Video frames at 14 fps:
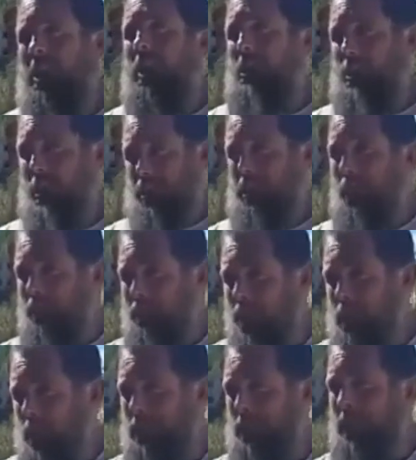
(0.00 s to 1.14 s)
just proved it
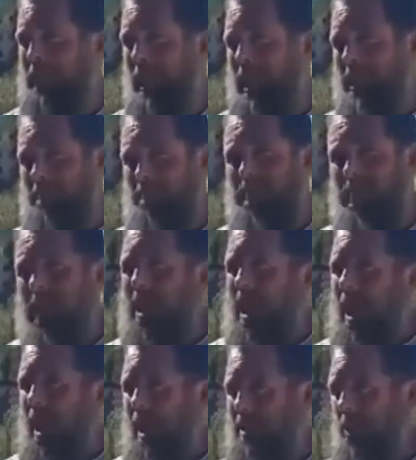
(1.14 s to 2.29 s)
once again.
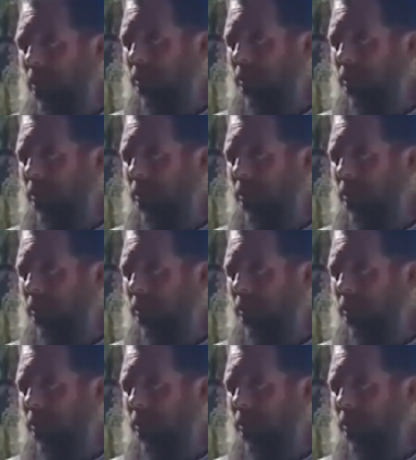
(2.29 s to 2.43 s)
I know